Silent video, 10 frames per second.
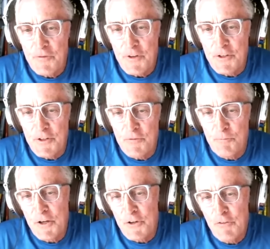you know,
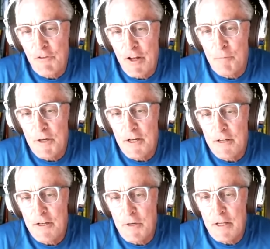because they've got to be at
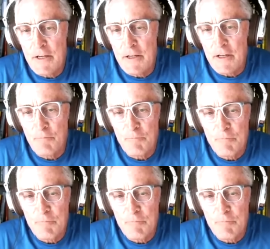a meeting at